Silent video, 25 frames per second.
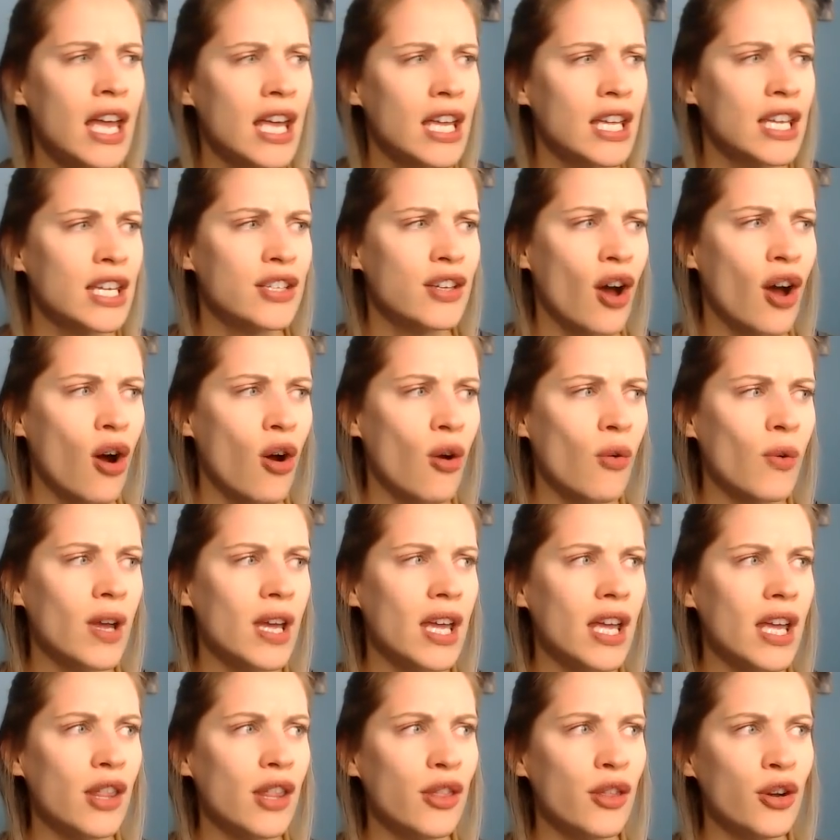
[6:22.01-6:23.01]
You know,
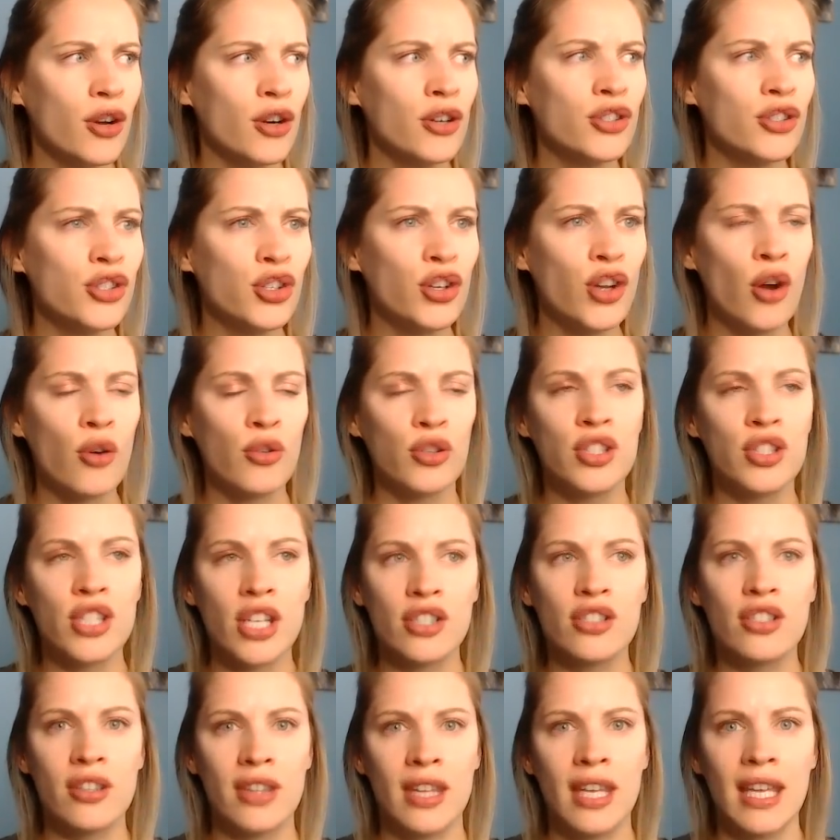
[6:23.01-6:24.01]
there's no
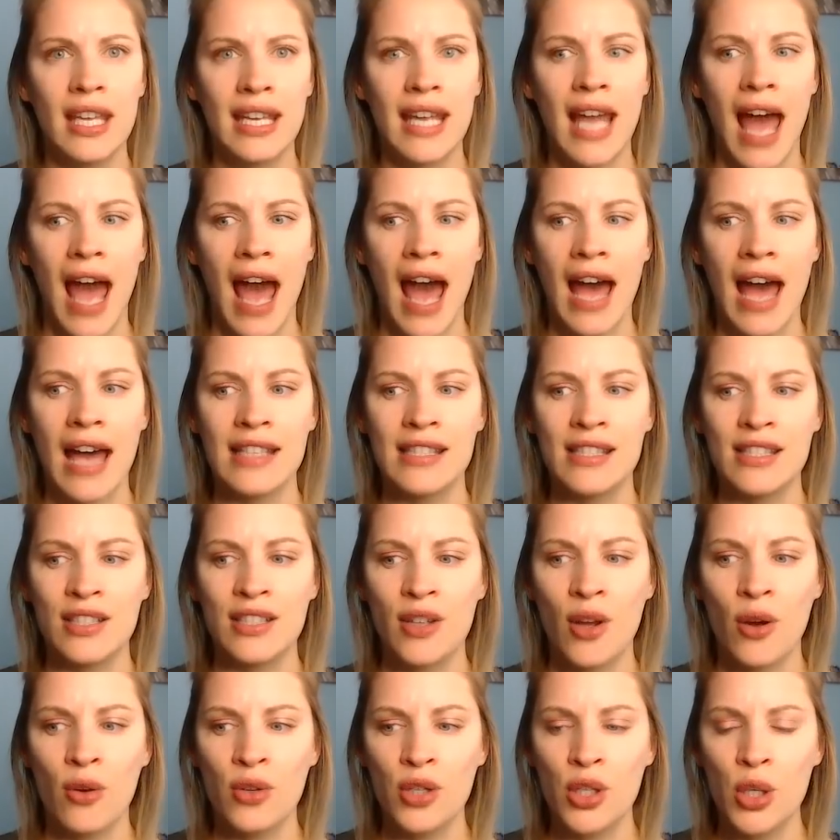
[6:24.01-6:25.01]
such thing as, you
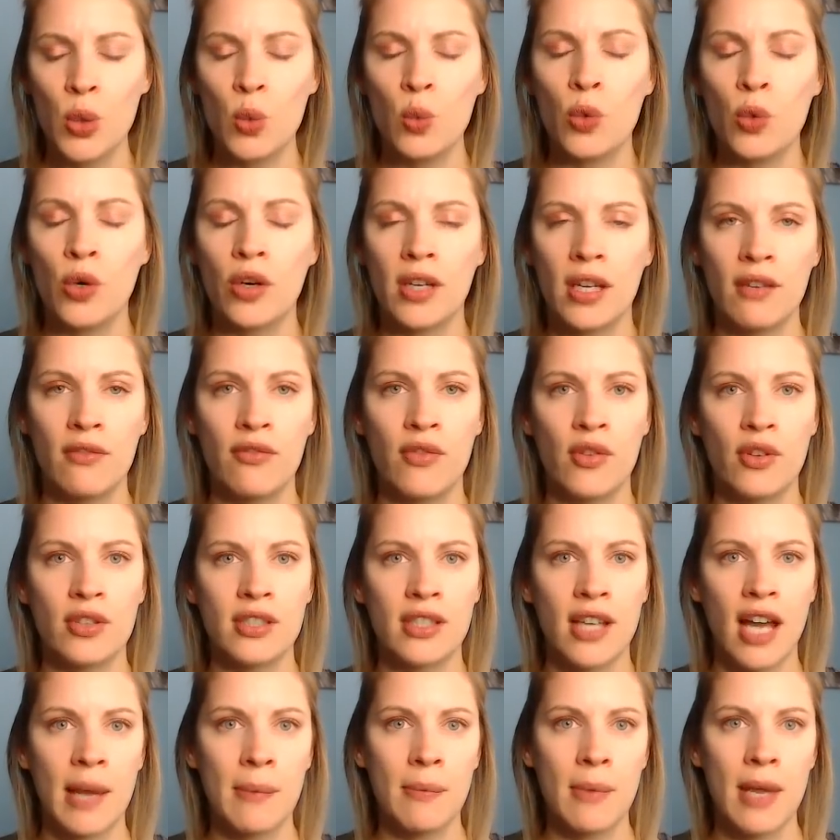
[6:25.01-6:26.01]
know, you working full
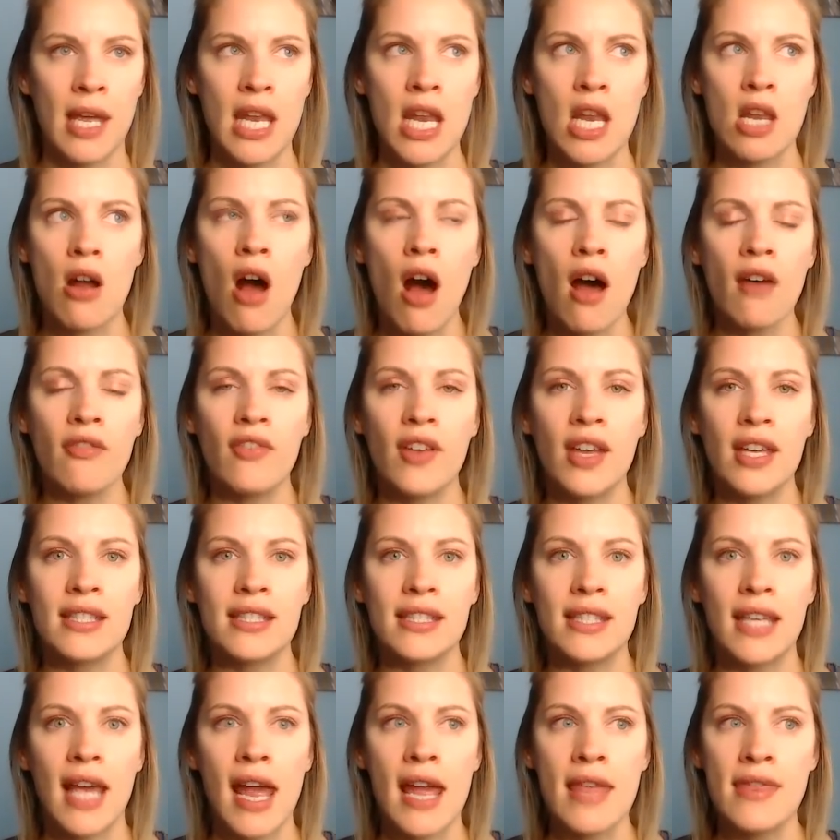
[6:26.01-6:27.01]
time in an
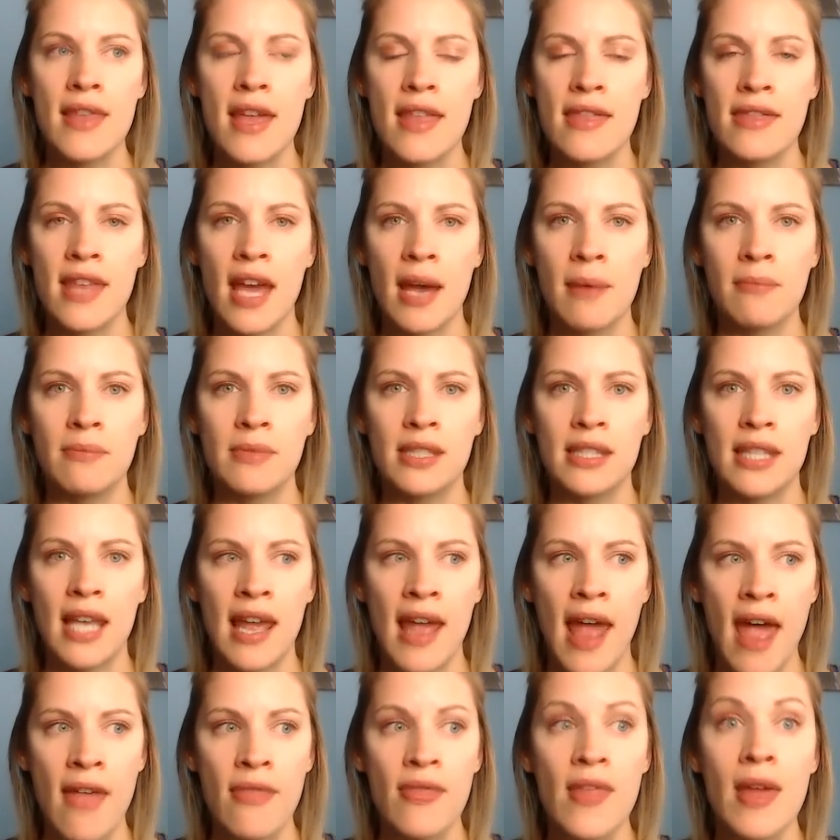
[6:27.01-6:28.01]
office and then them
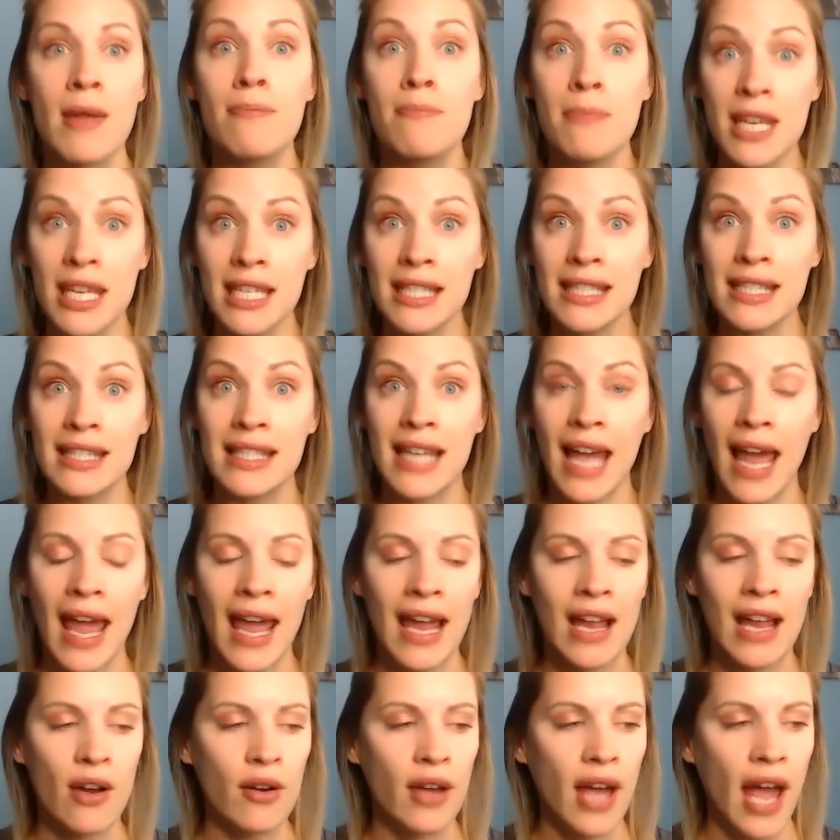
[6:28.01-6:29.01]
and then me
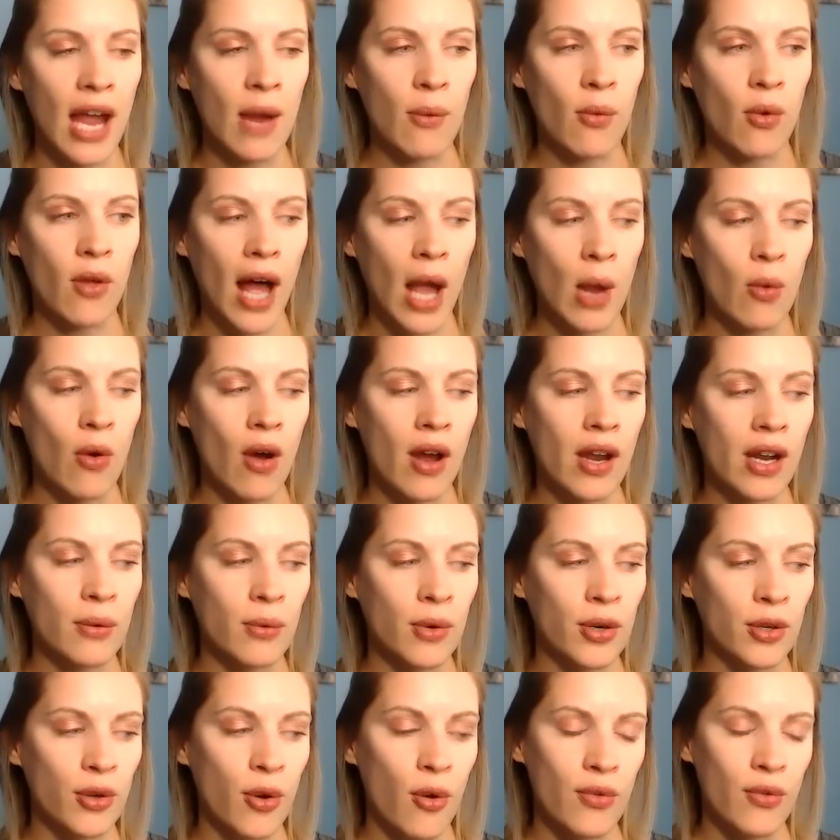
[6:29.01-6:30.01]
saying, okay, well, I want to
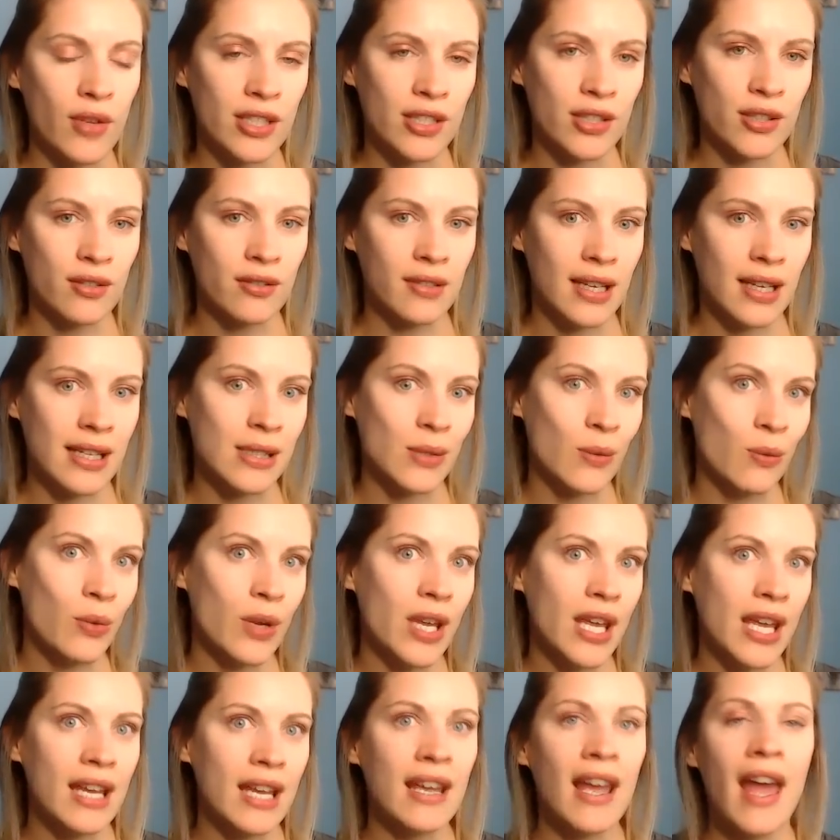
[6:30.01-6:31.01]
work only two days a
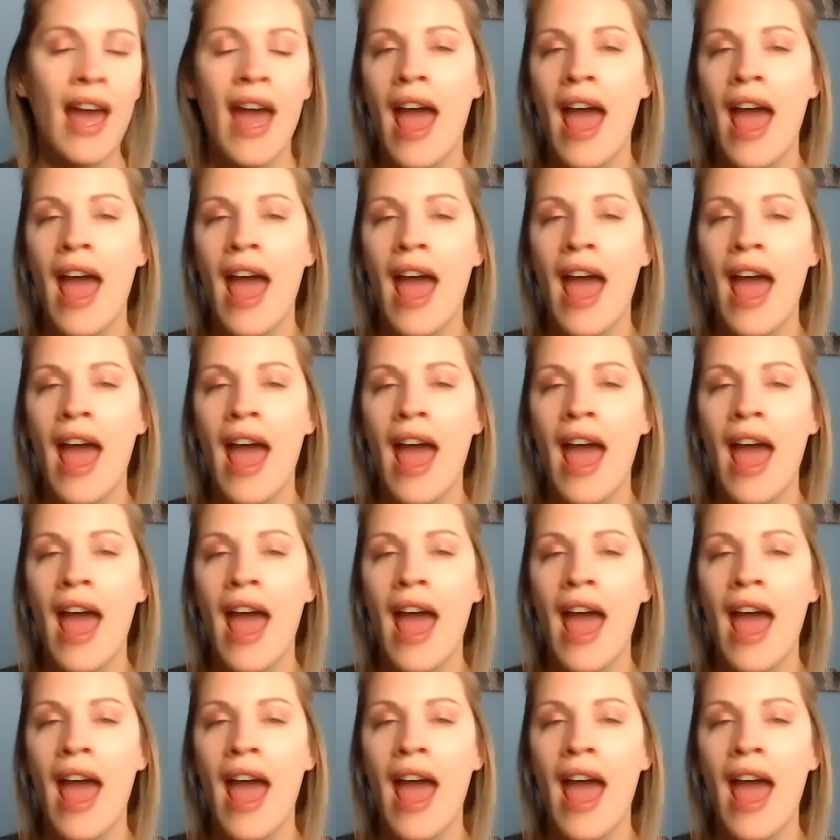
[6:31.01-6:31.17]
week